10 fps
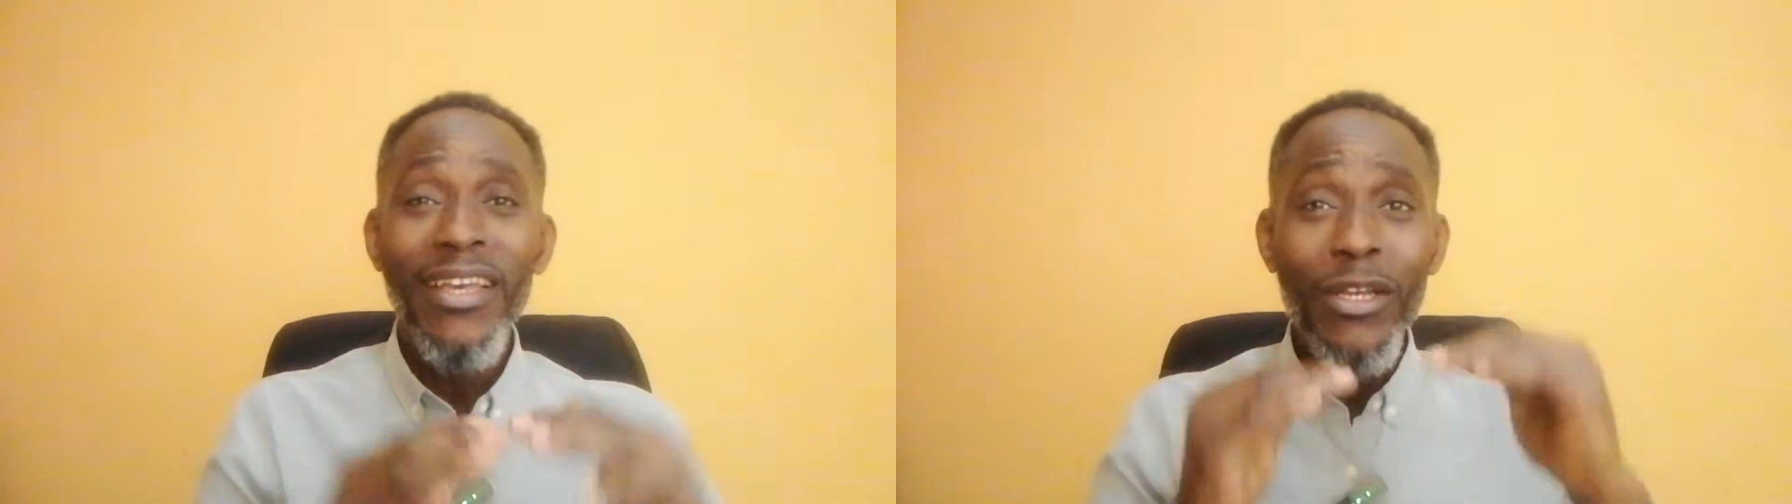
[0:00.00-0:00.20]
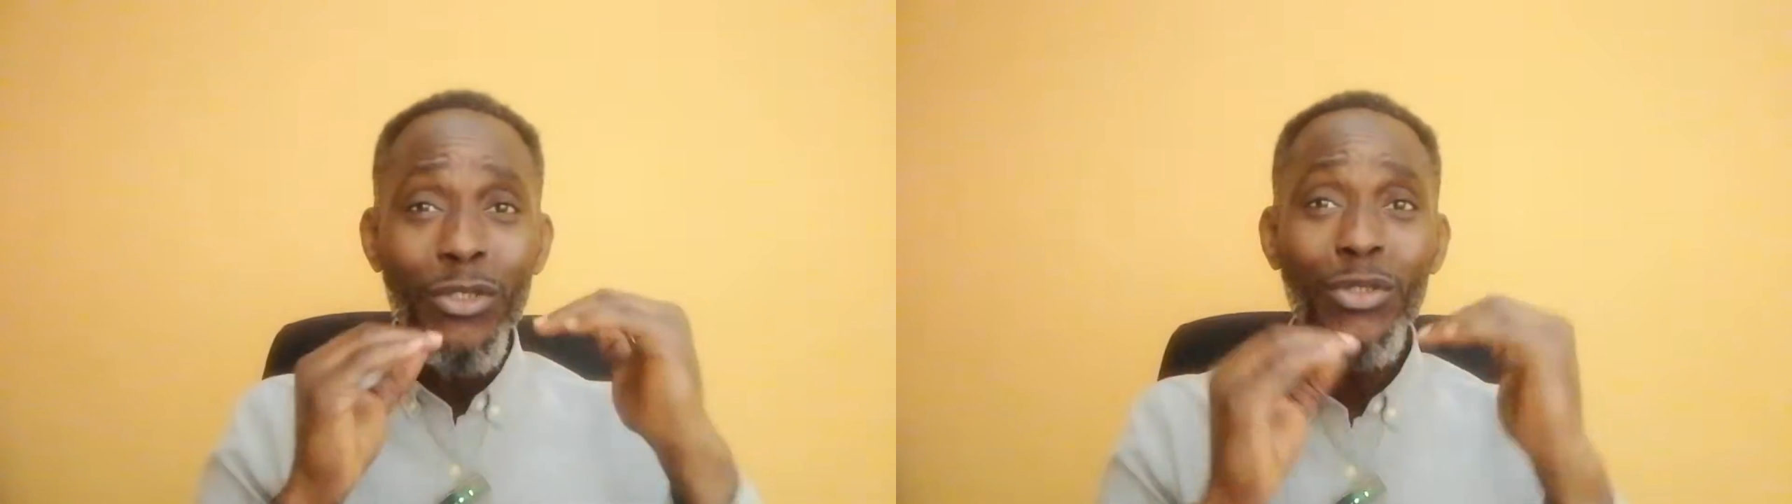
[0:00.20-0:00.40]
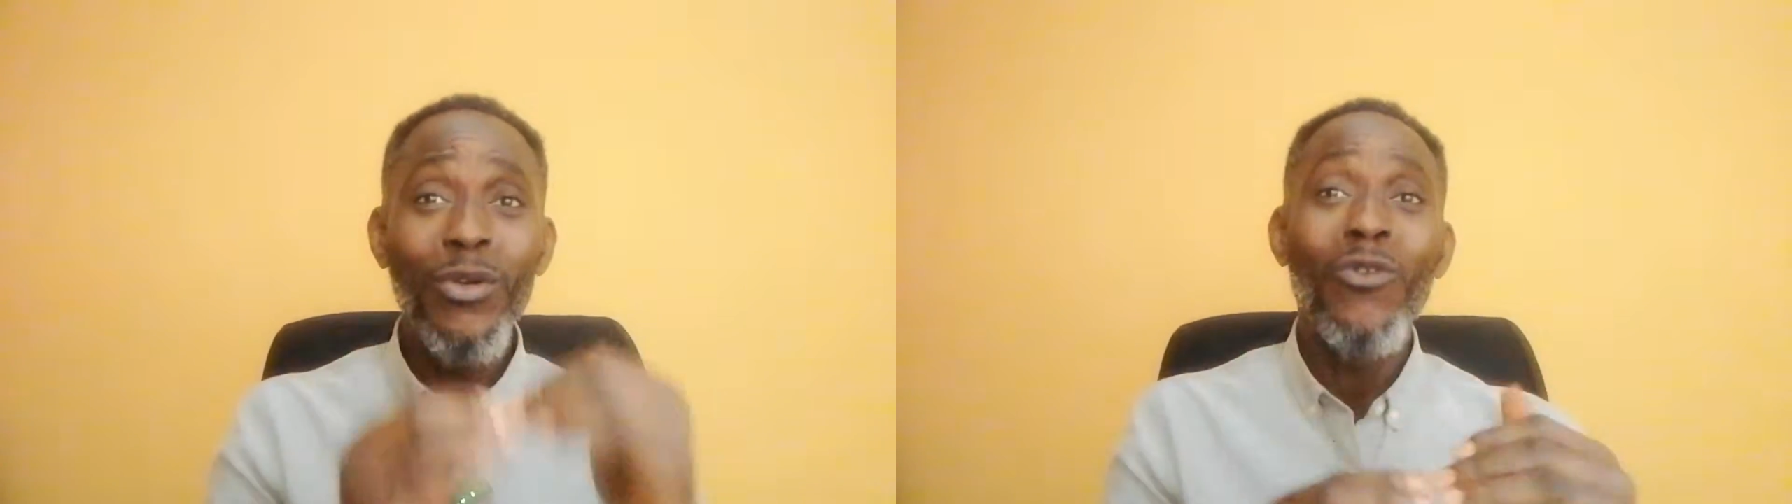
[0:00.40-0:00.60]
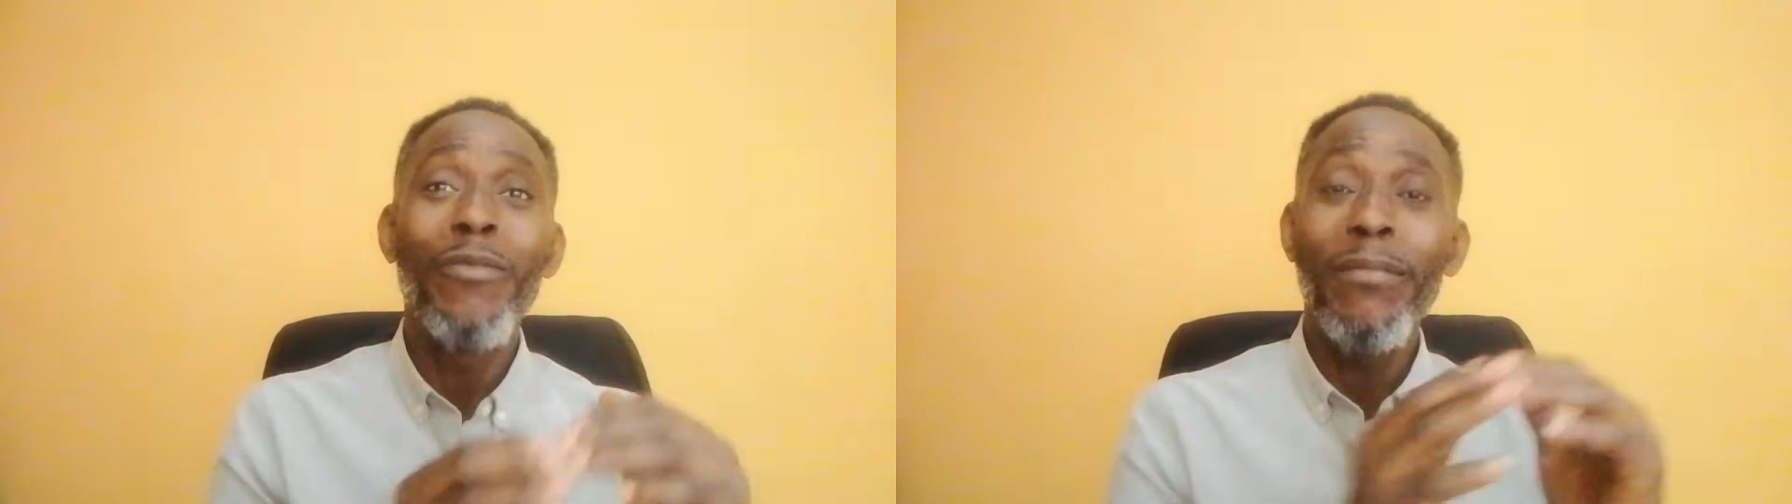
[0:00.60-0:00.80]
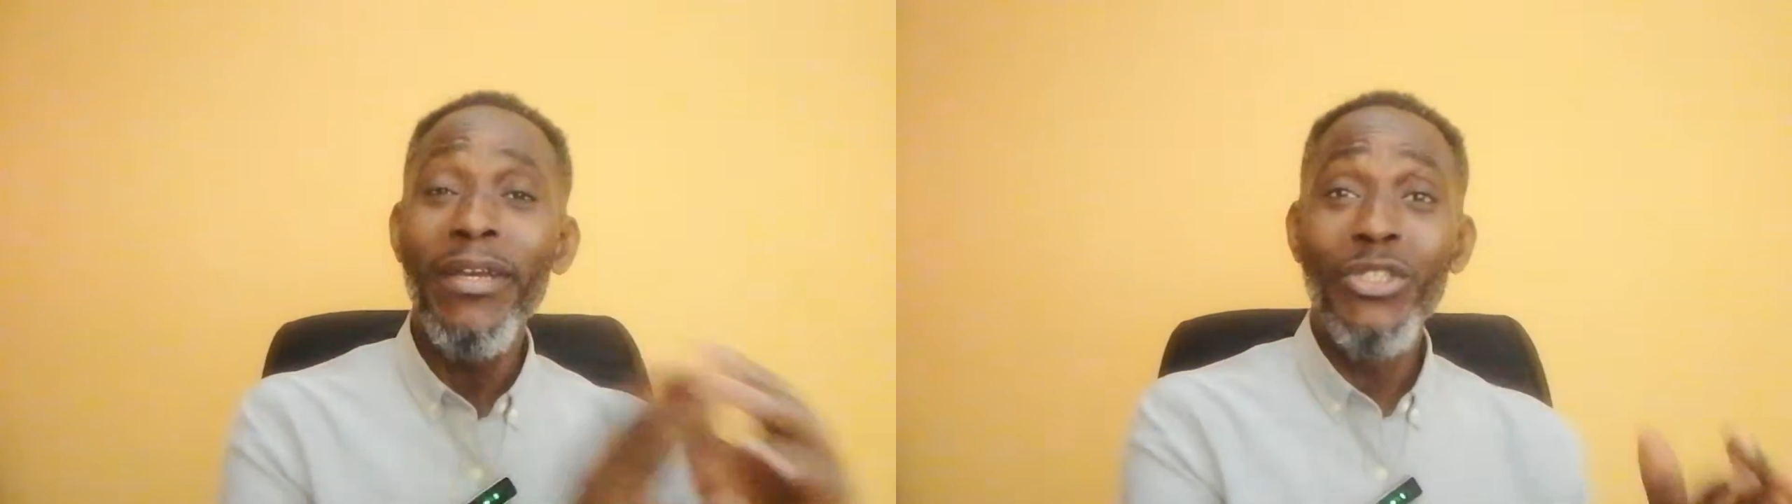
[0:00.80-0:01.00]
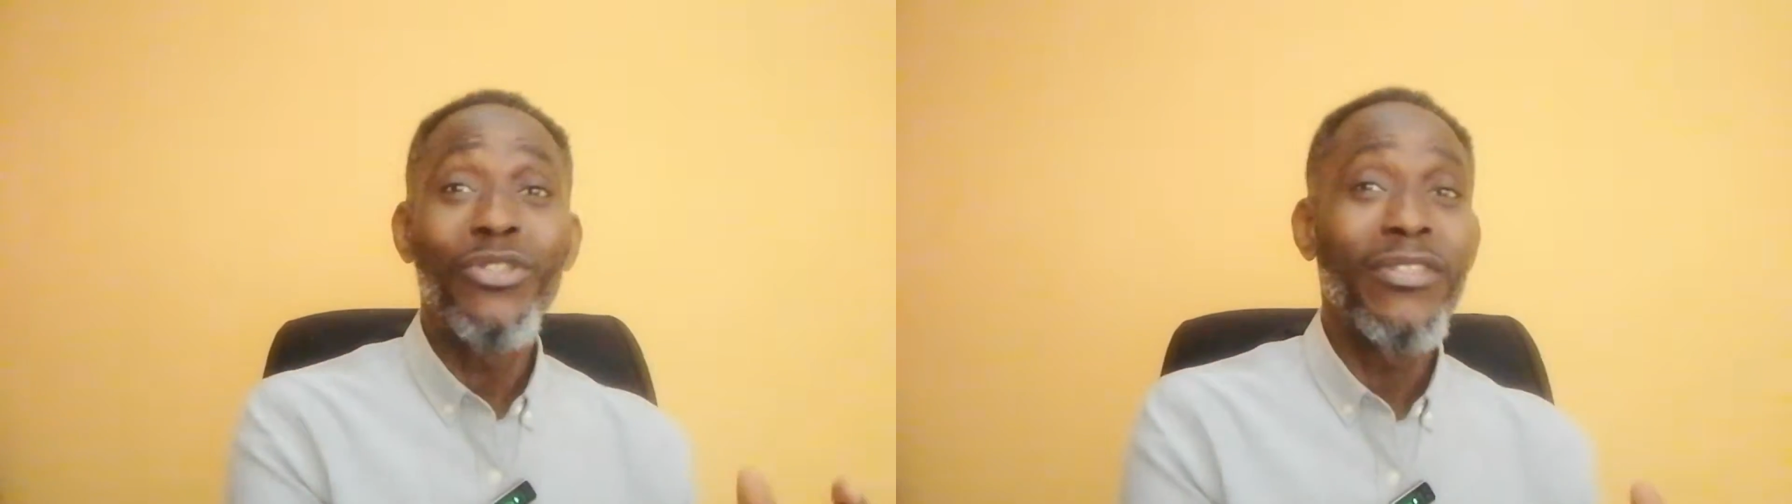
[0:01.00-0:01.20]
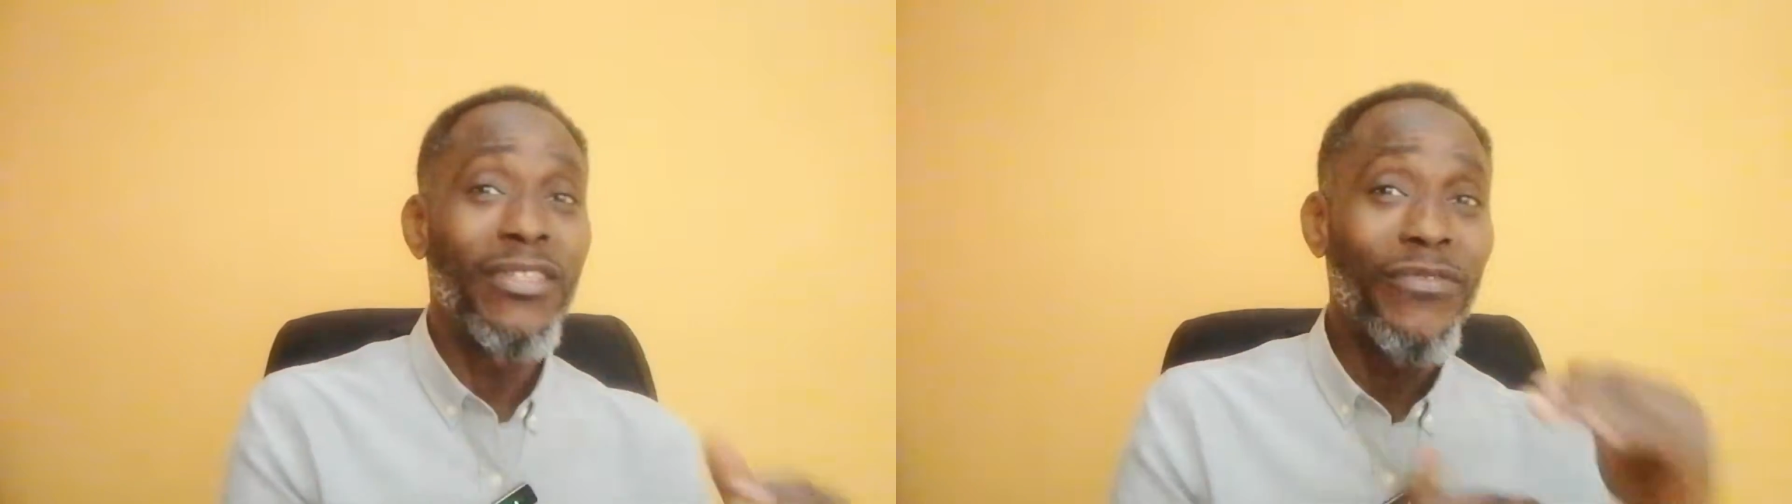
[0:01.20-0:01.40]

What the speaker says: to document my journey